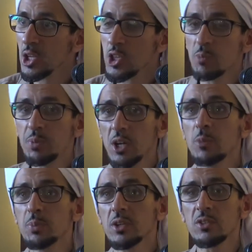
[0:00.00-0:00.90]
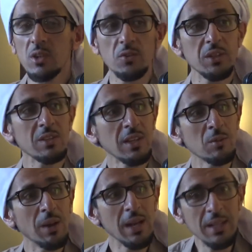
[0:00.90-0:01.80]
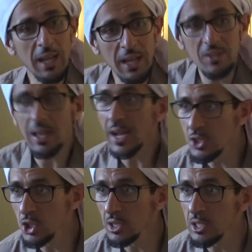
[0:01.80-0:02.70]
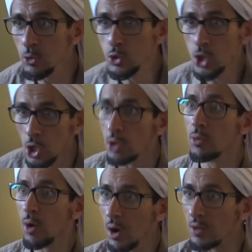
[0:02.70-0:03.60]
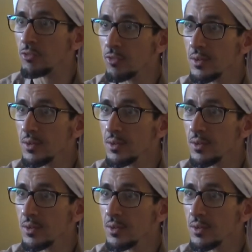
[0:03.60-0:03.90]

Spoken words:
The purpose of this ibadah is actually to show off.